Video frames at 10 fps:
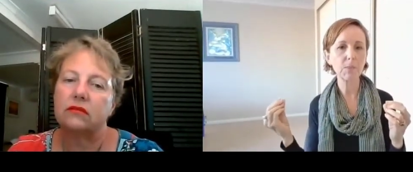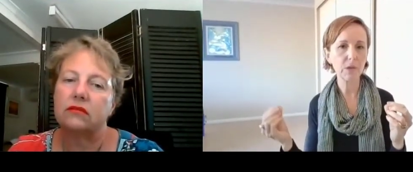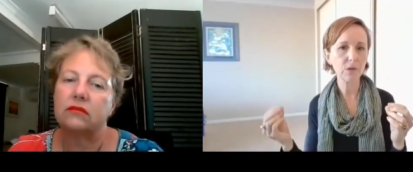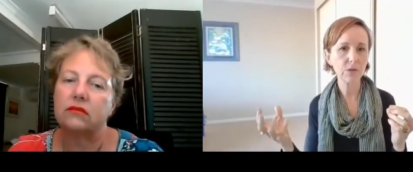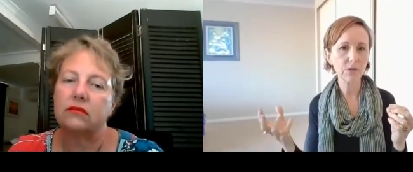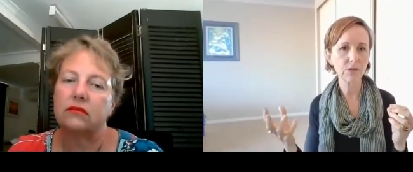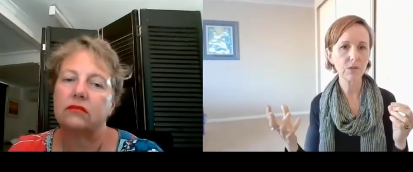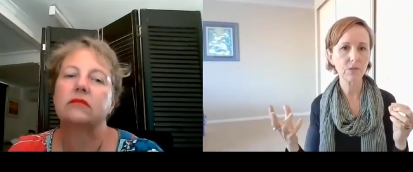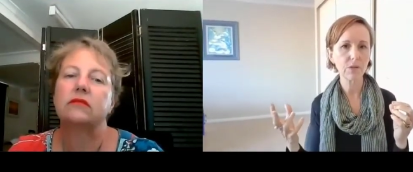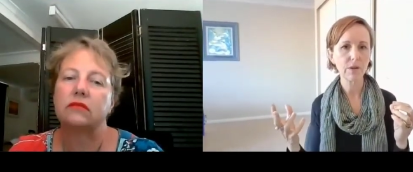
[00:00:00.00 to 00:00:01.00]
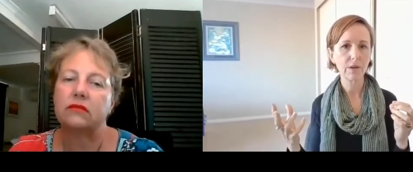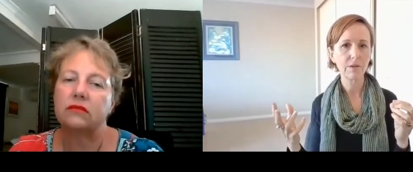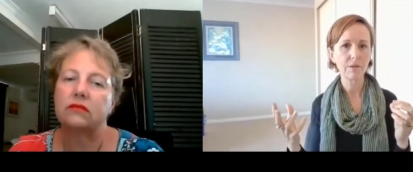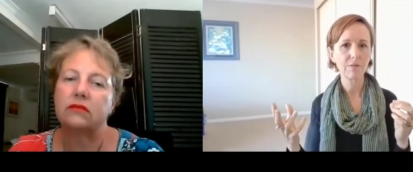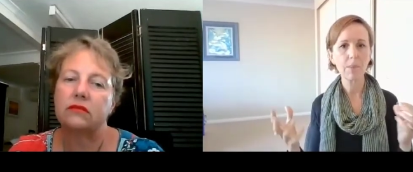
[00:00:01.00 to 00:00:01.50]
Speaker 1: because
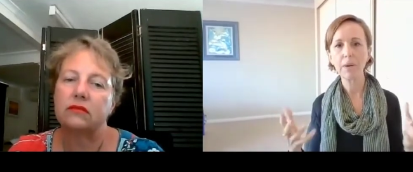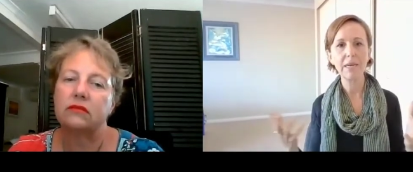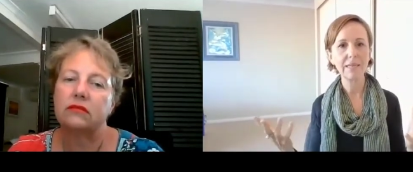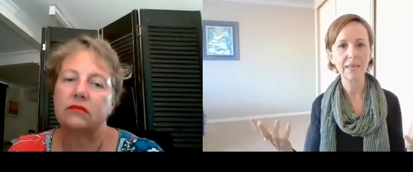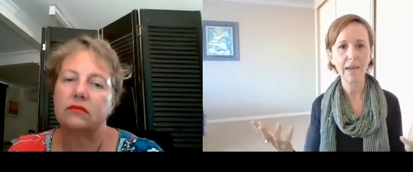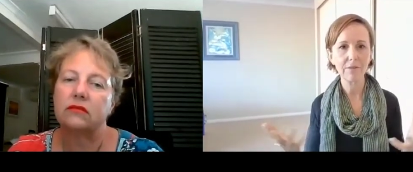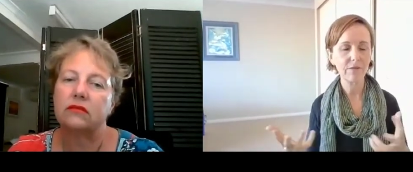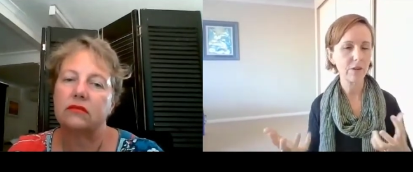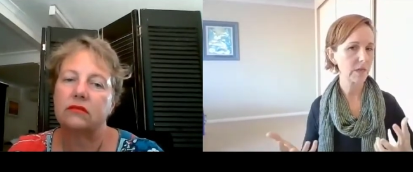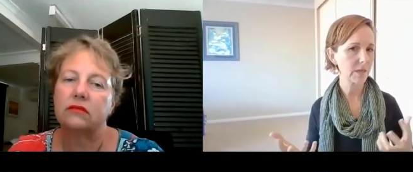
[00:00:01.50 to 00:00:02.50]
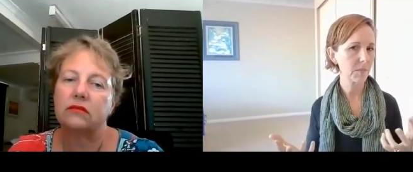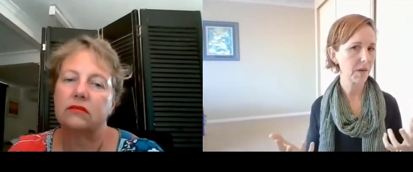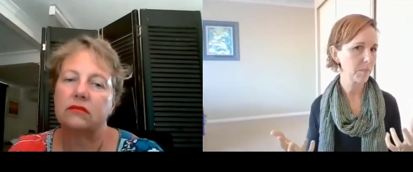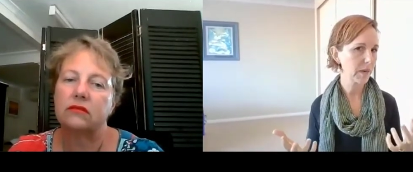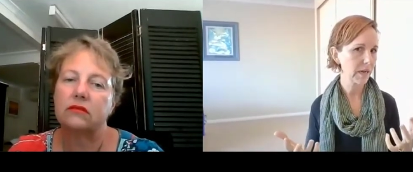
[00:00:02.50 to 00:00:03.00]
families have very
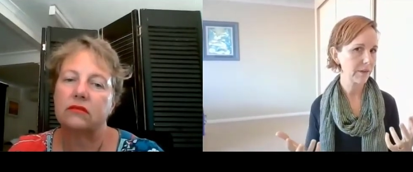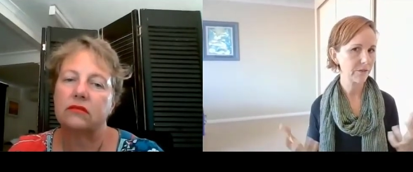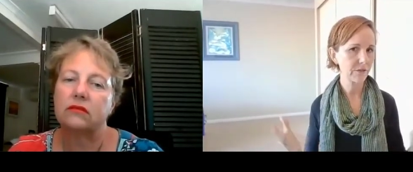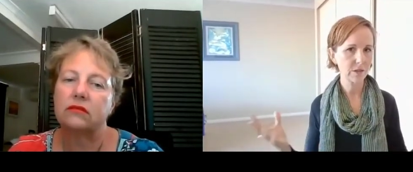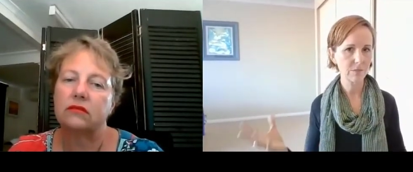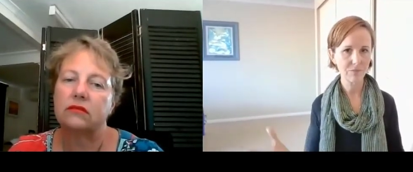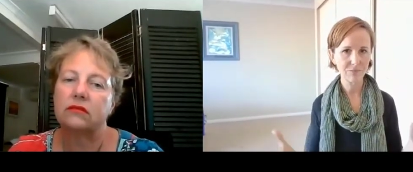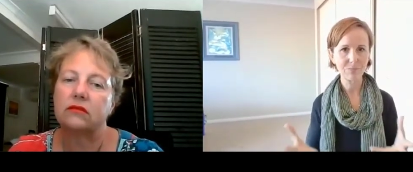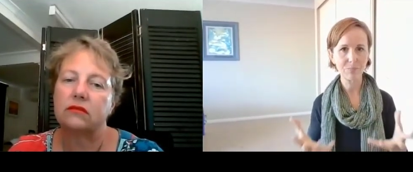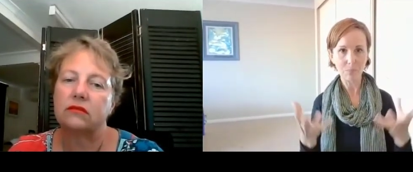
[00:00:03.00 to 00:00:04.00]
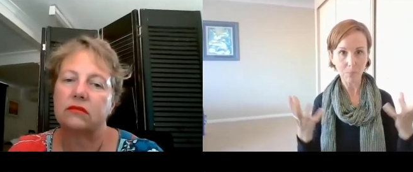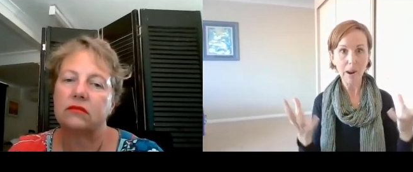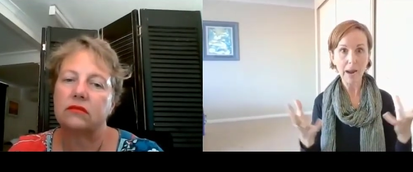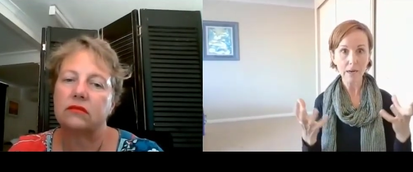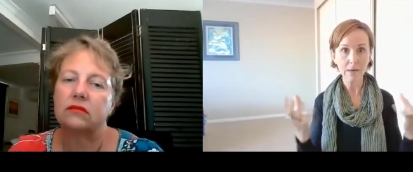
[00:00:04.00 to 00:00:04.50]
similar beliefs
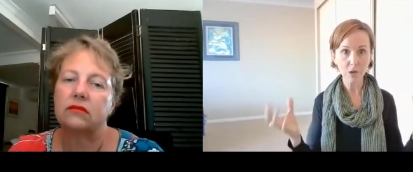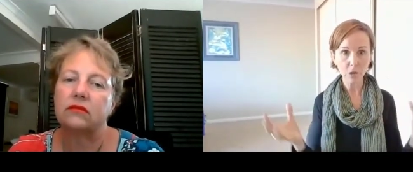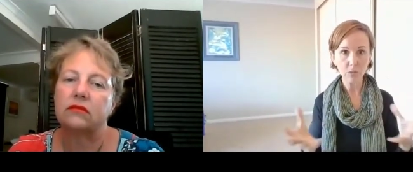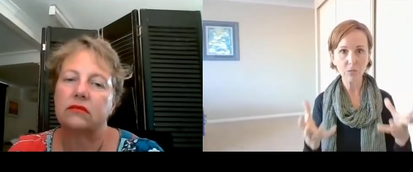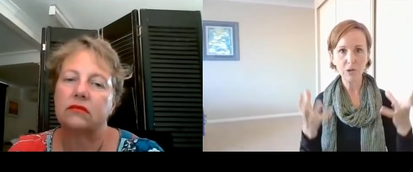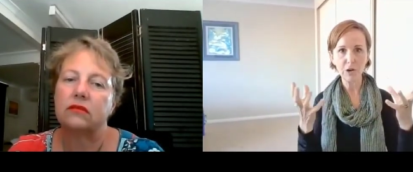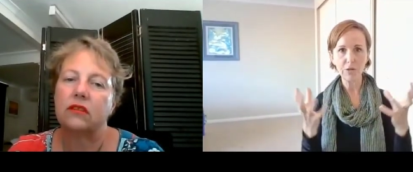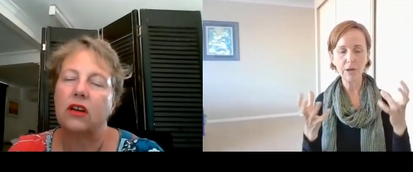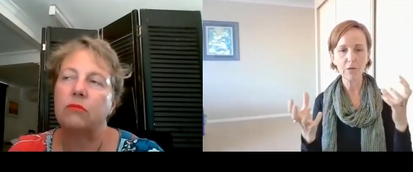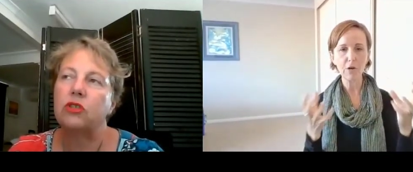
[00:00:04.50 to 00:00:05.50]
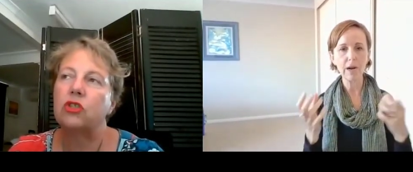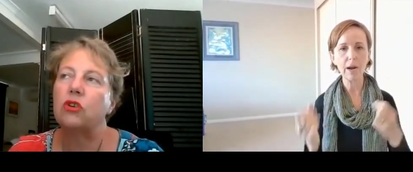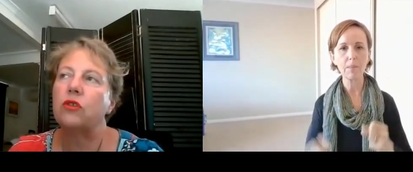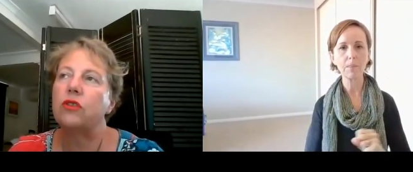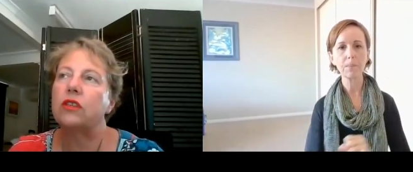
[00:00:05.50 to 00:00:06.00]
patterns and you know they're I'm growing
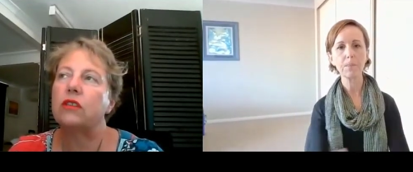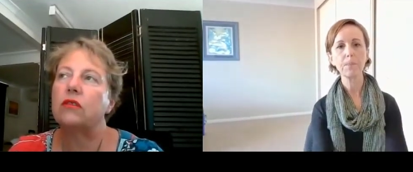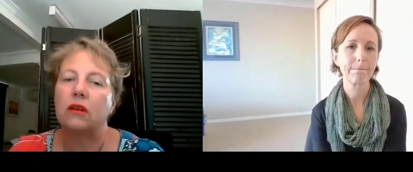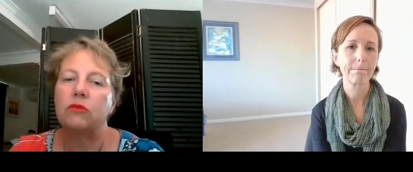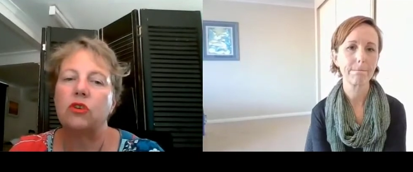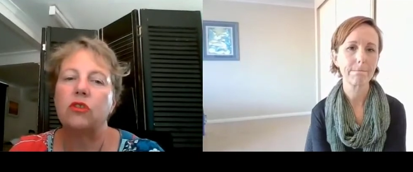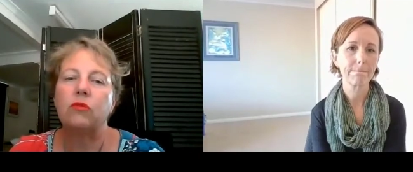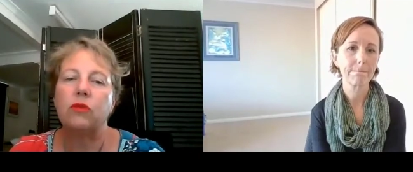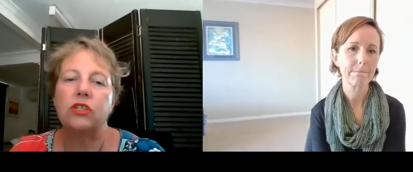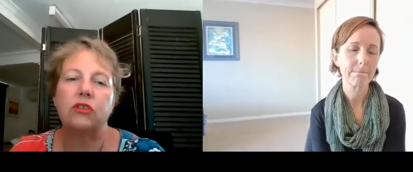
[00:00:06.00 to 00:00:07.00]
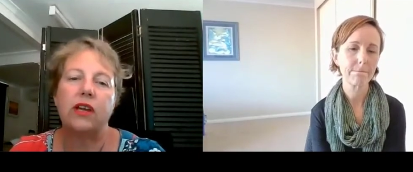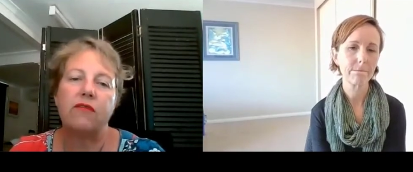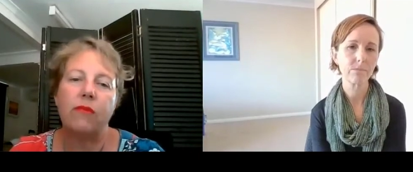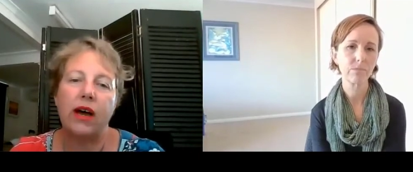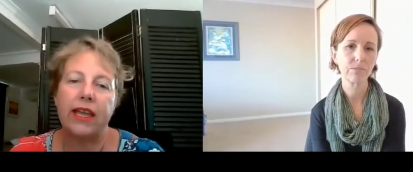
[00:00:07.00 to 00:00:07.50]
sure up
Speaker 2: that, i'm sure that we do have
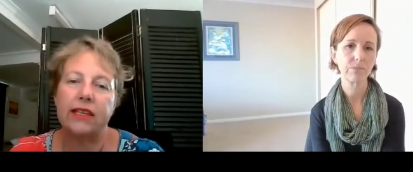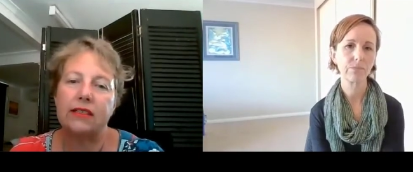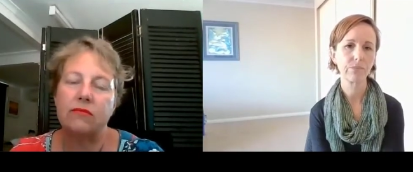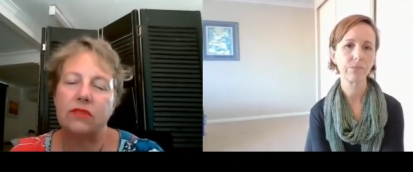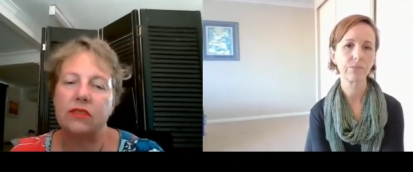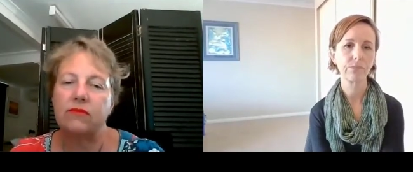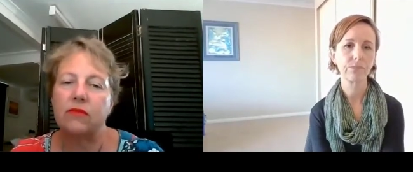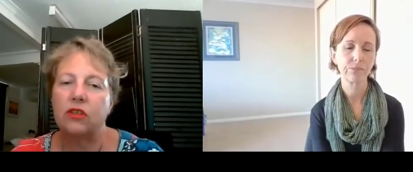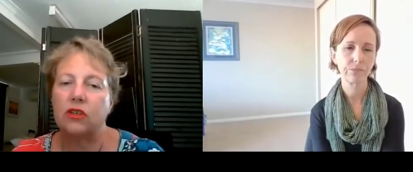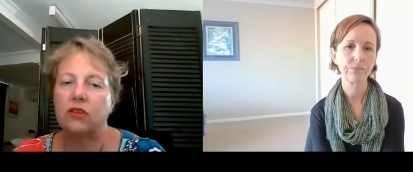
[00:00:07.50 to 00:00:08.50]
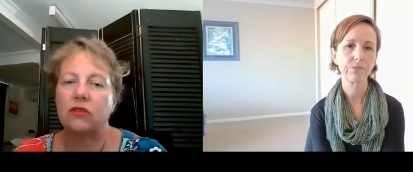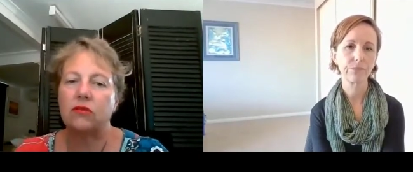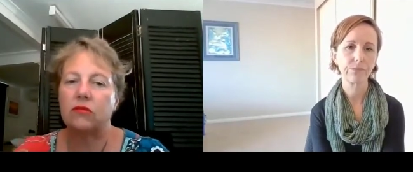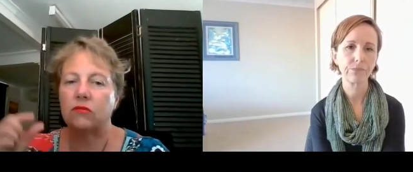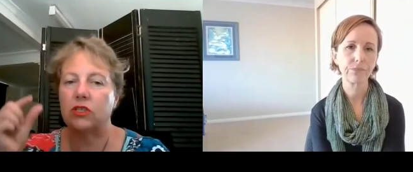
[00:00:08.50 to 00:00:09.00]
miasms you know
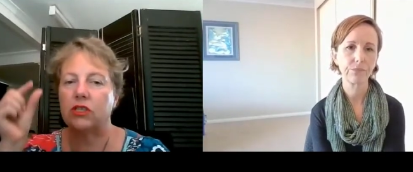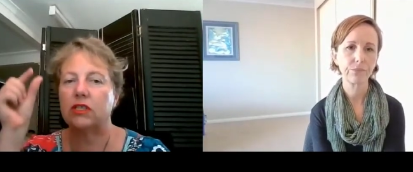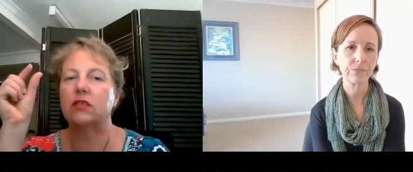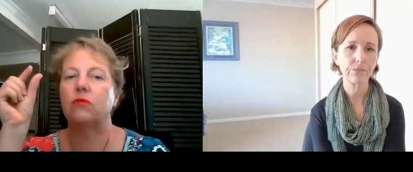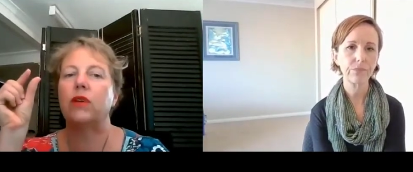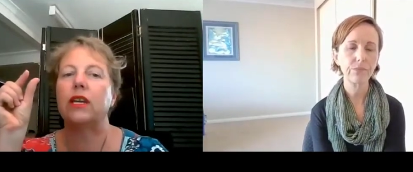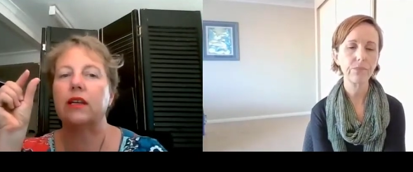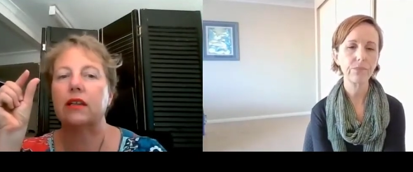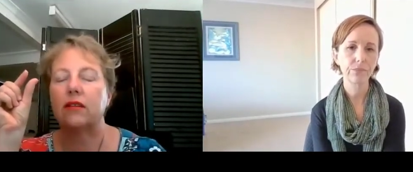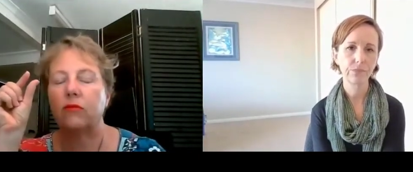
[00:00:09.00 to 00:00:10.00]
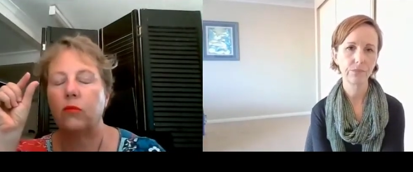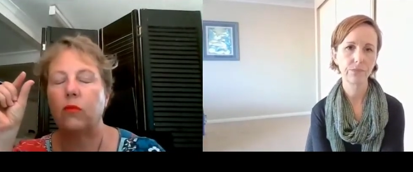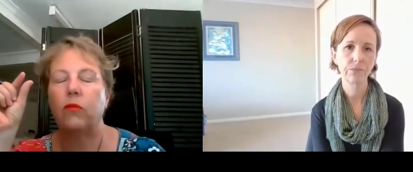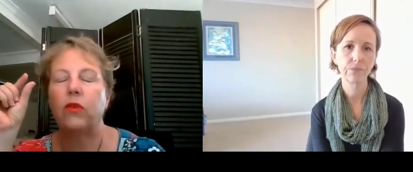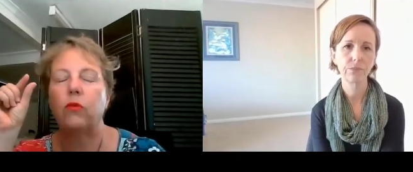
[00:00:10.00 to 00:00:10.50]
which is the wink
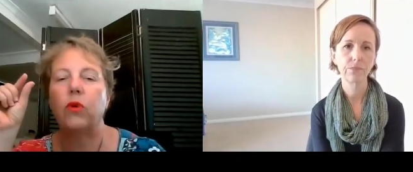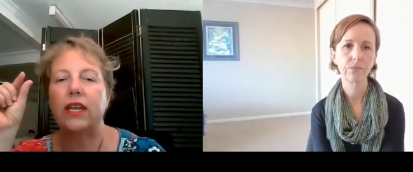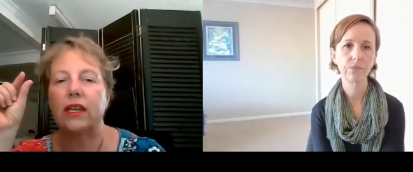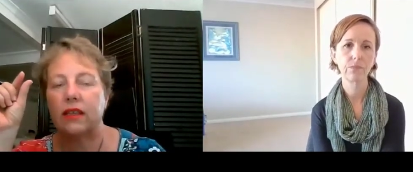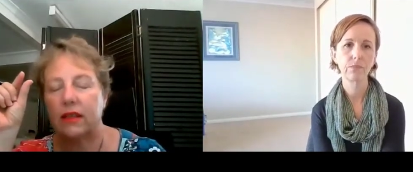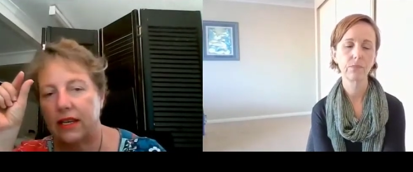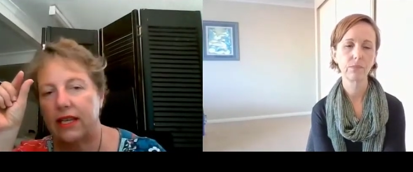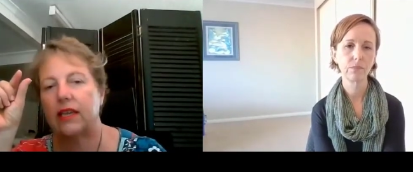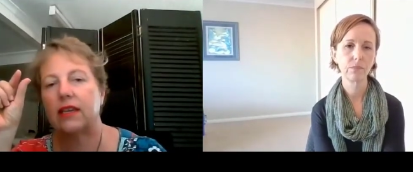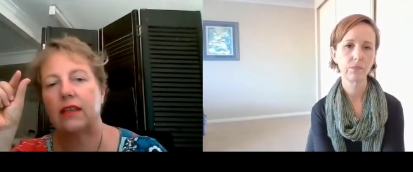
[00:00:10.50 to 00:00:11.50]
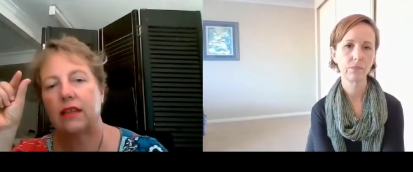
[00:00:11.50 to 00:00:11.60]
the weak link